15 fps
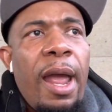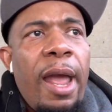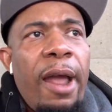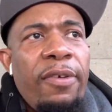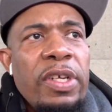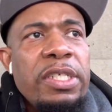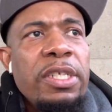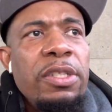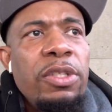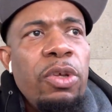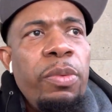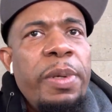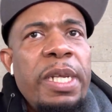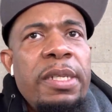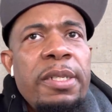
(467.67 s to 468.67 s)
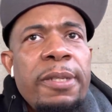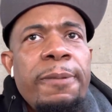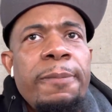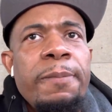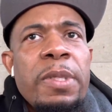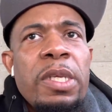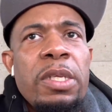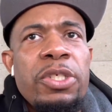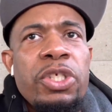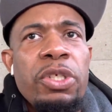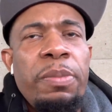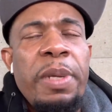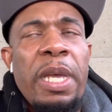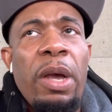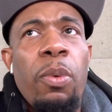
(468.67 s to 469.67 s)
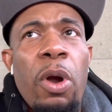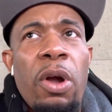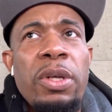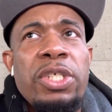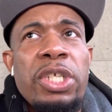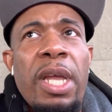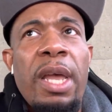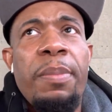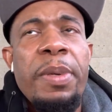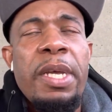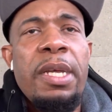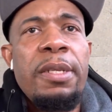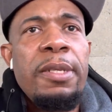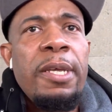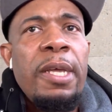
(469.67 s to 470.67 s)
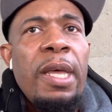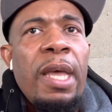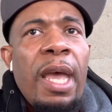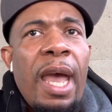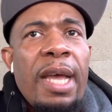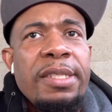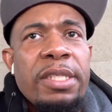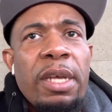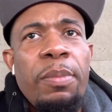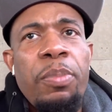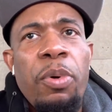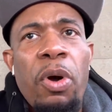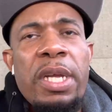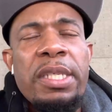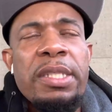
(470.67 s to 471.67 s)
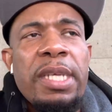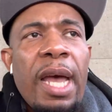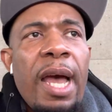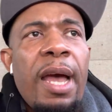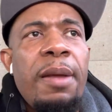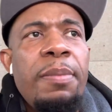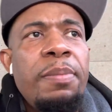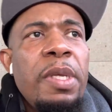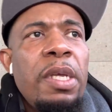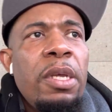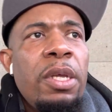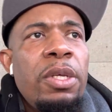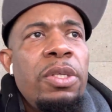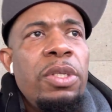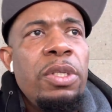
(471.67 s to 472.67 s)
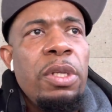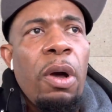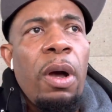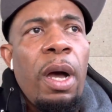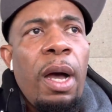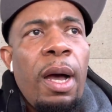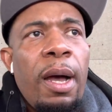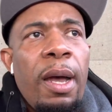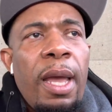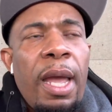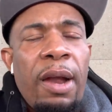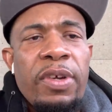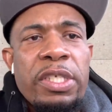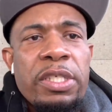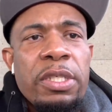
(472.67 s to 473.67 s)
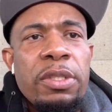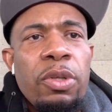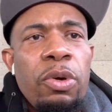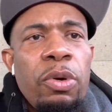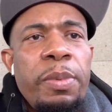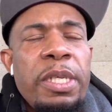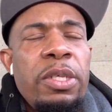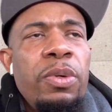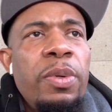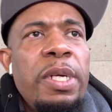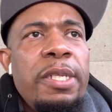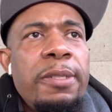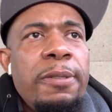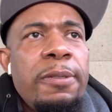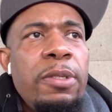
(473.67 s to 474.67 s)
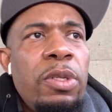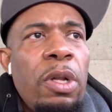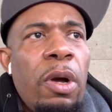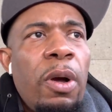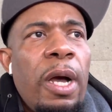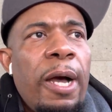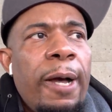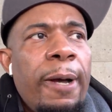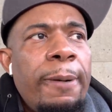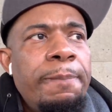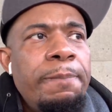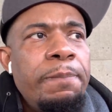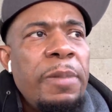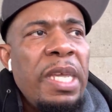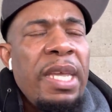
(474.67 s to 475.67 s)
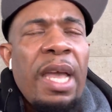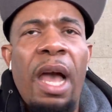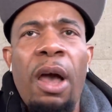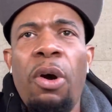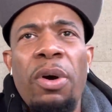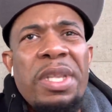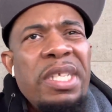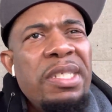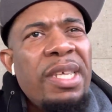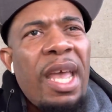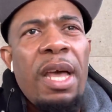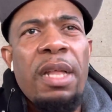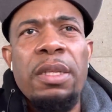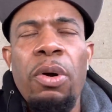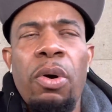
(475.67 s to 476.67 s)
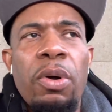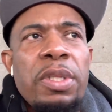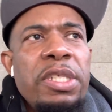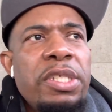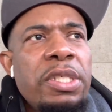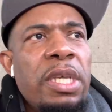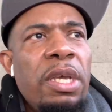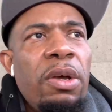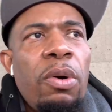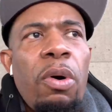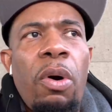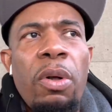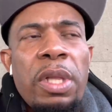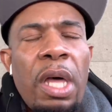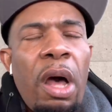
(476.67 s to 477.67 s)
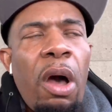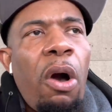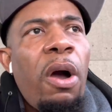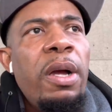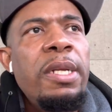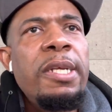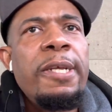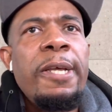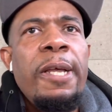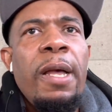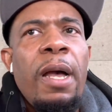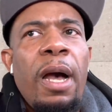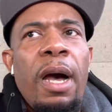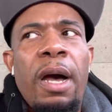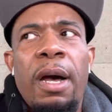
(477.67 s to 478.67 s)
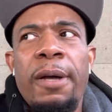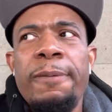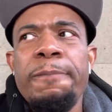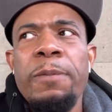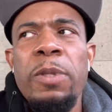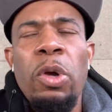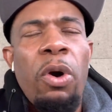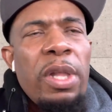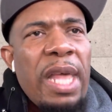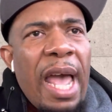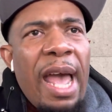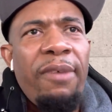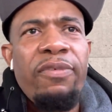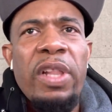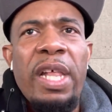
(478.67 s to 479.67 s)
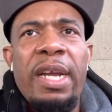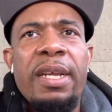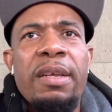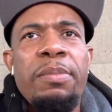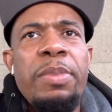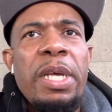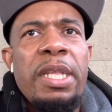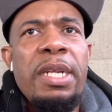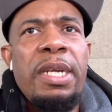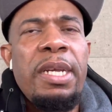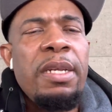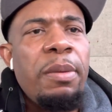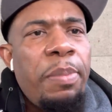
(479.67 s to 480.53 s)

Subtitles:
Erickson Lubin should be a world champion at some point in time. You know, Erickson Lubin, he got all the talent, all the skill, all the heart, all the athletic ability, the